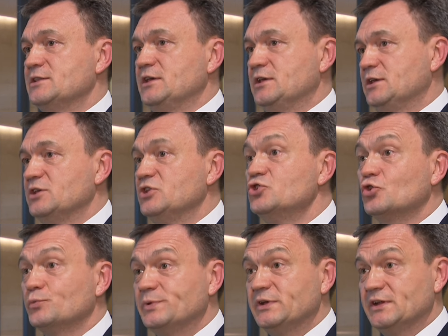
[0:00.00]
the
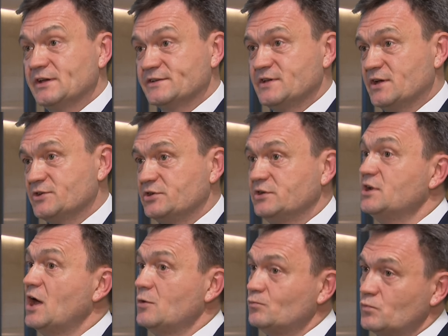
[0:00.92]
European accession,
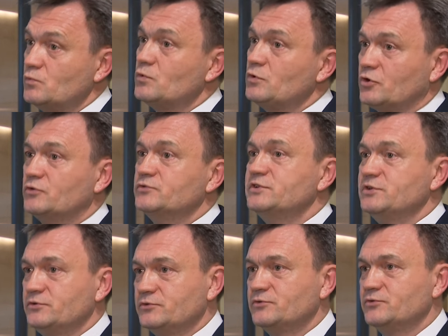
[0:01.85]
and we will
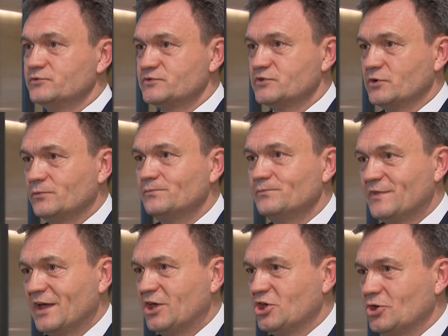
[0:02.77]
continue to do so.
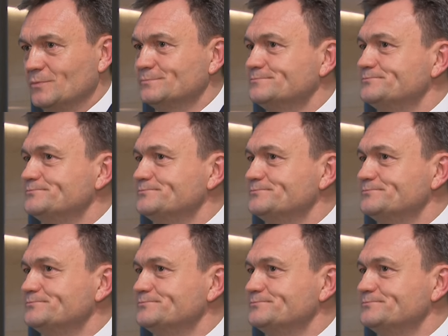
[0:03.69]
Thank you.